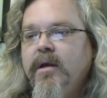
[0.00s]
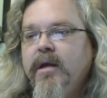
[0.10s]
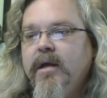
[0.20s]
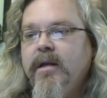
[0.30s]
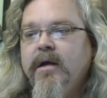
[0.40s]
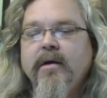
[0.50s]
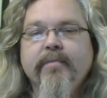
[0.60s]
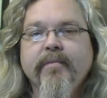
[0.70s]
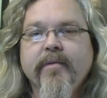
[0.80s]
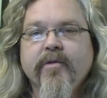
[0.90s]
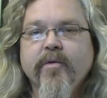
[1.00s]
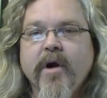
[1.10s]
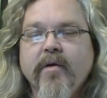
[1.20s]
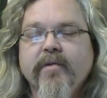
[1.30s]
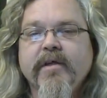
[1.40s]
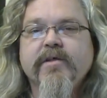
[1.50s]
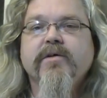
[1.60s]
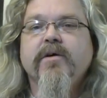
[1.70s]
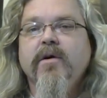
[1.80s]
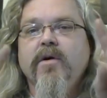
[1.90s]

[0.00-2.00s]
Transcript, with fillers: in uh, throughout this